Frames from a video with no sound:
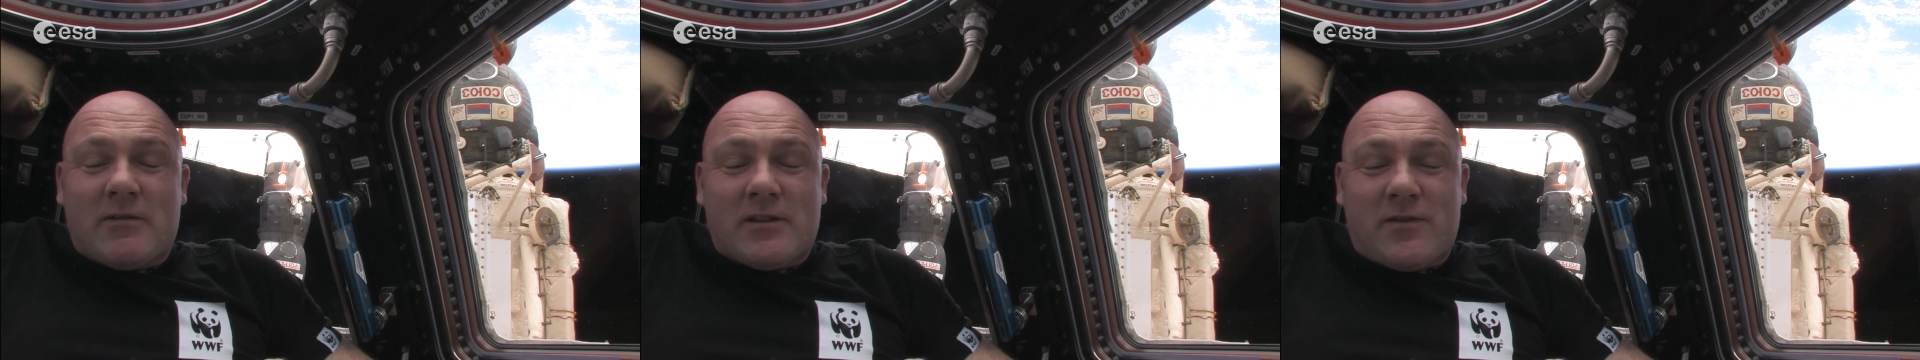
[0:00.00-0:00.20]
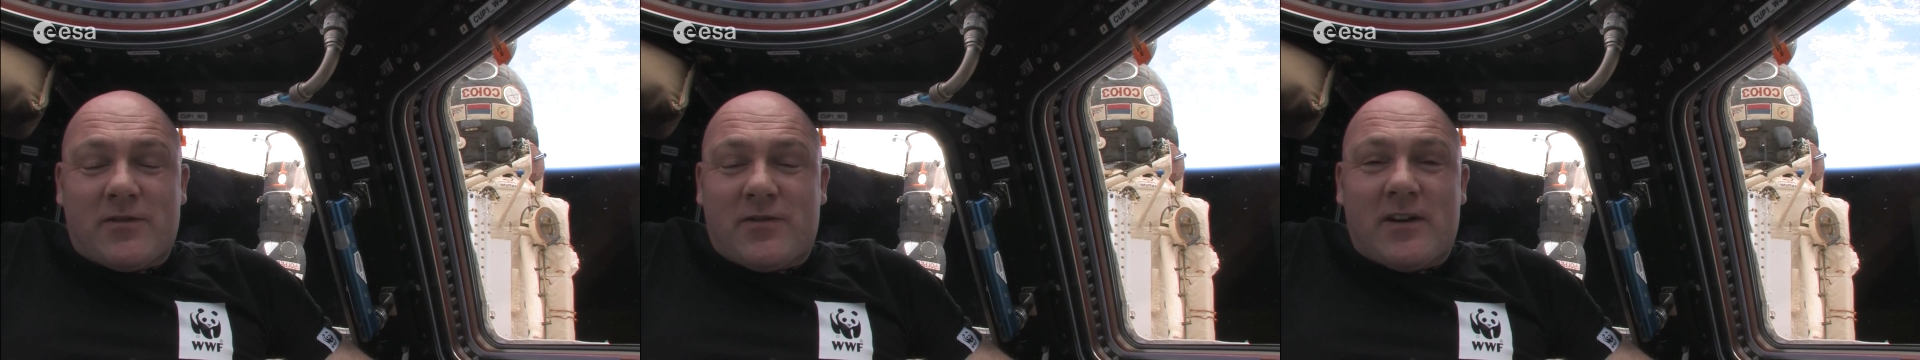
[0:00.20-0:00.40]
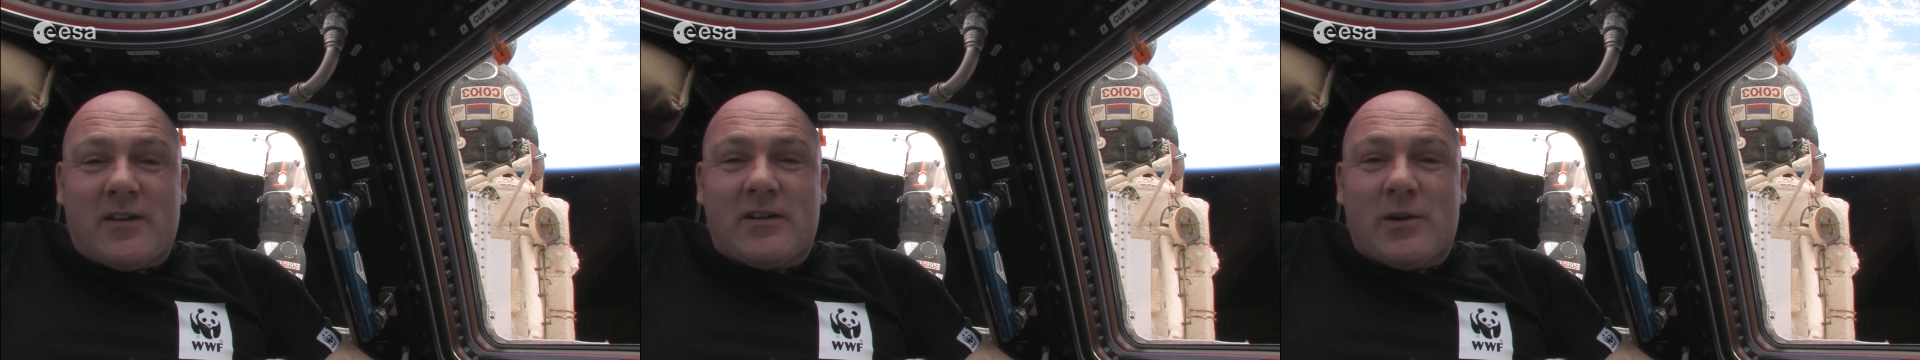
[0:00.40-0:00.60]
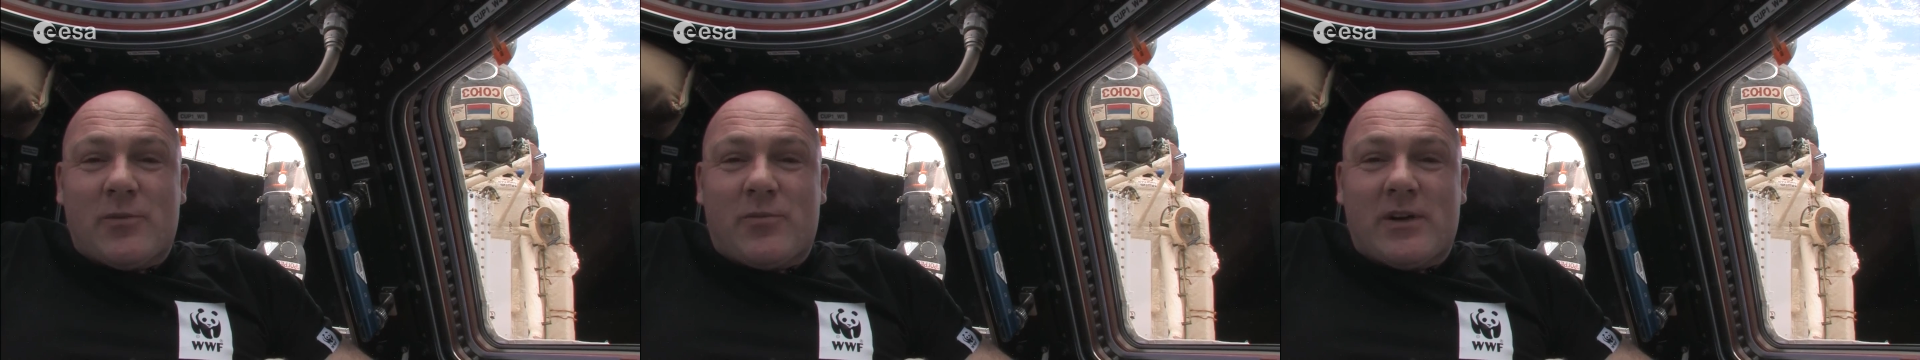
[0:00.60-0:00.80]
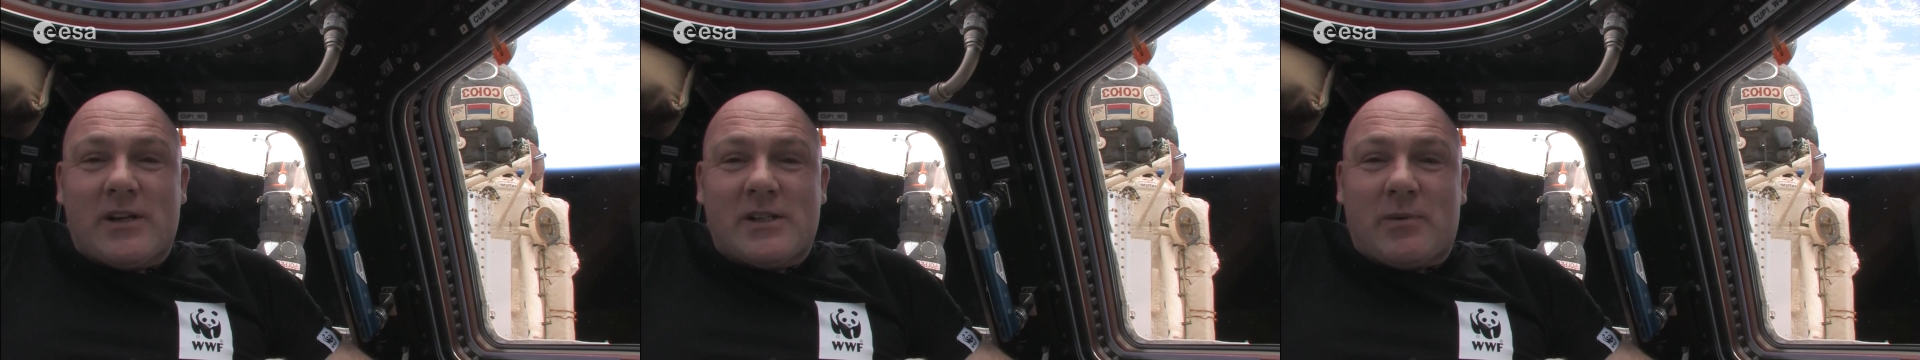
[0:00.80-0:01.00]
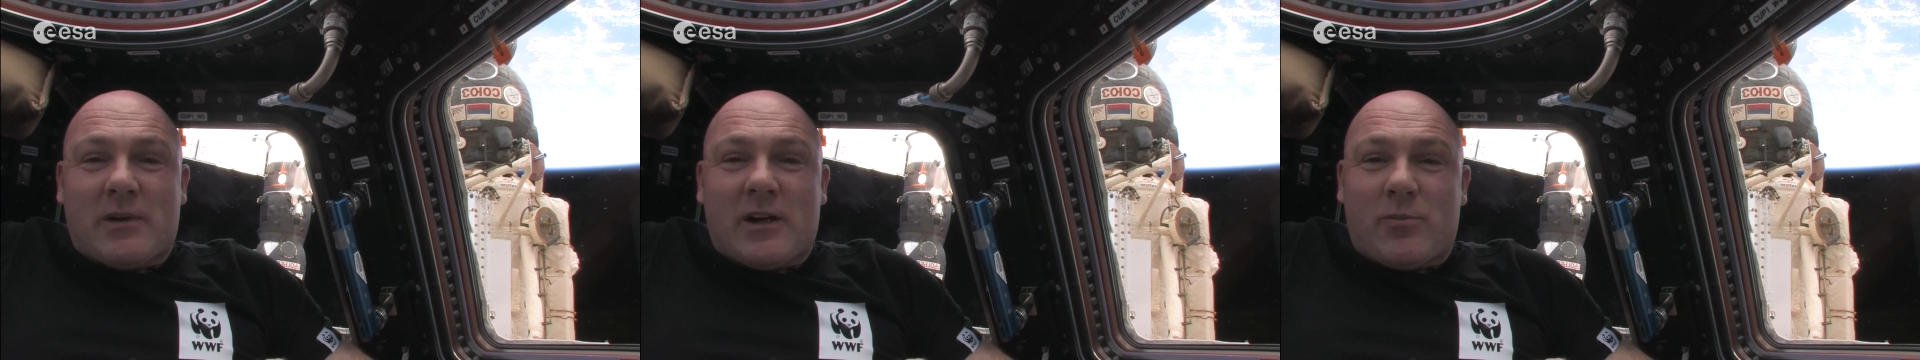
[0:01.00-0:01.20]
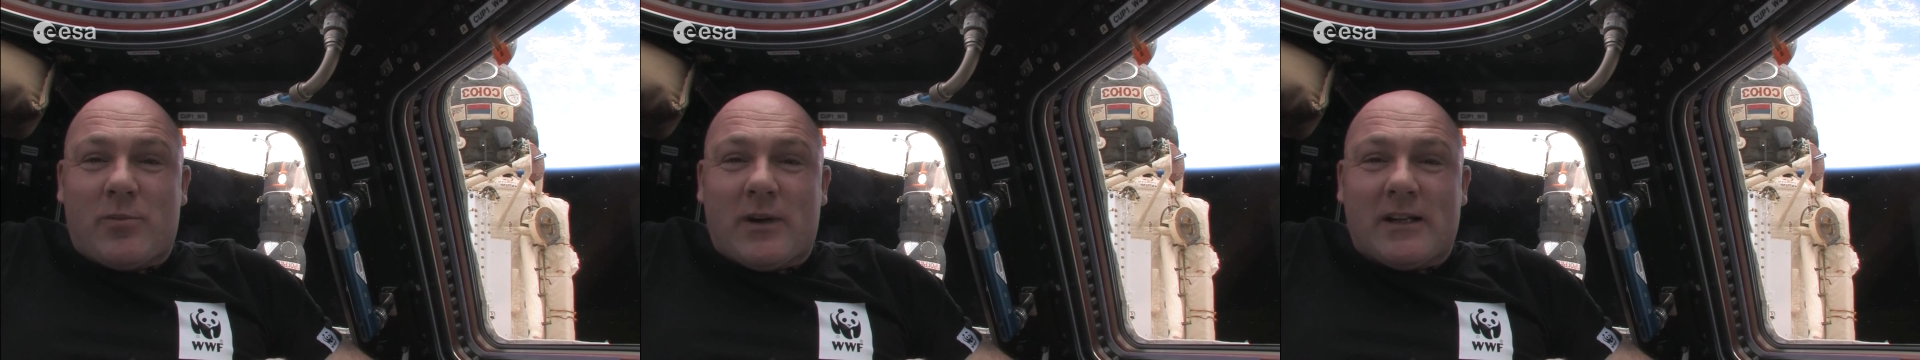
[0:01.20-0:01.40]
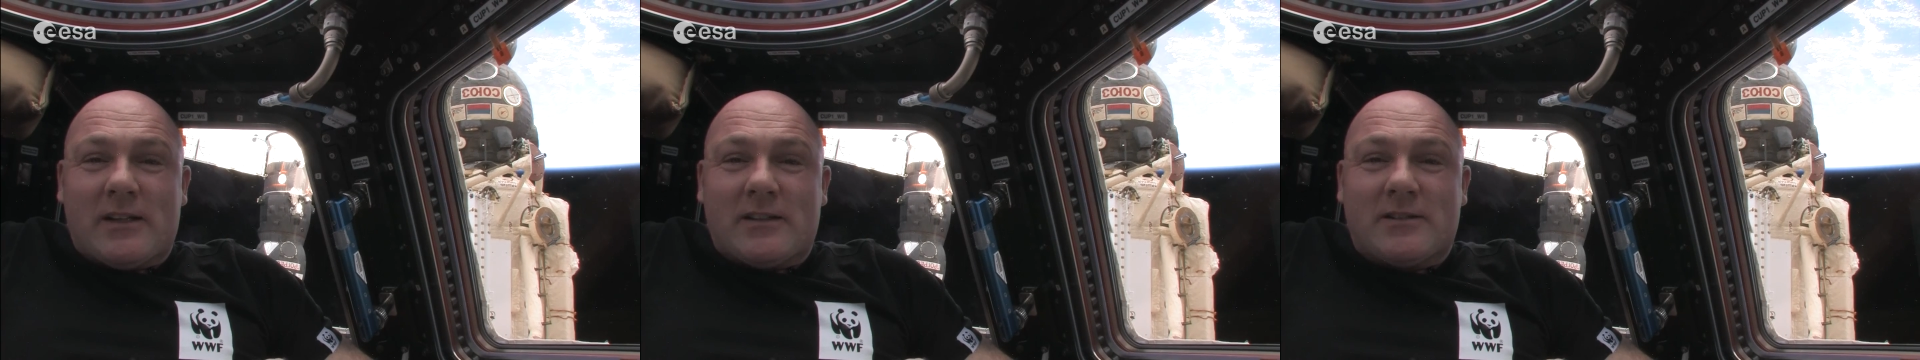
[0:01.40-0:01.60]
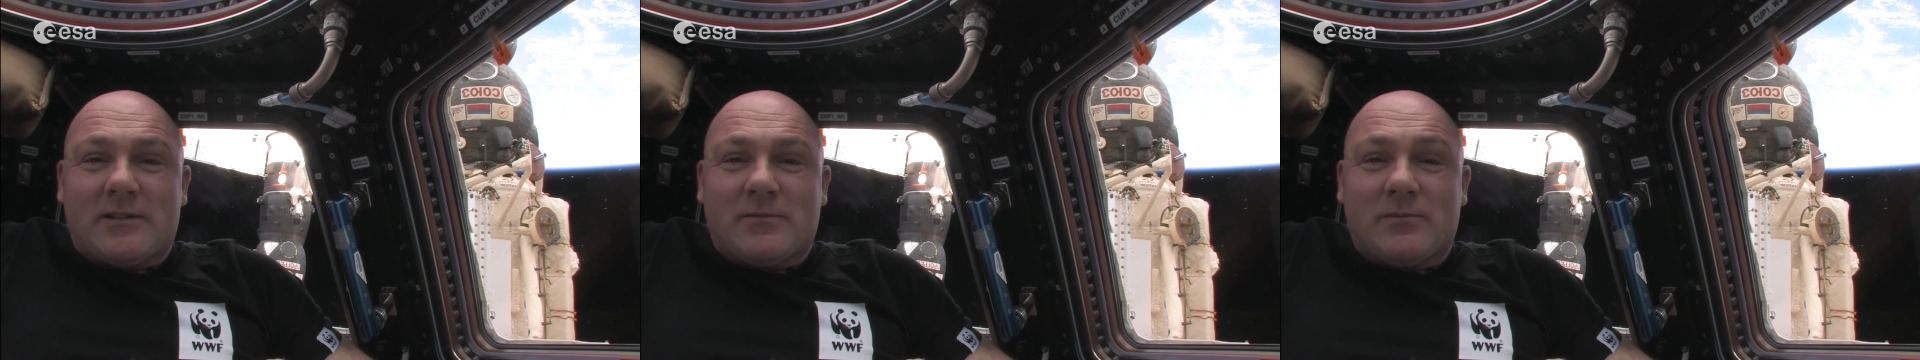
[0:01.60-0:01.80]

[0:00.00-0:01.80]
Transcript: was very impressed by our planet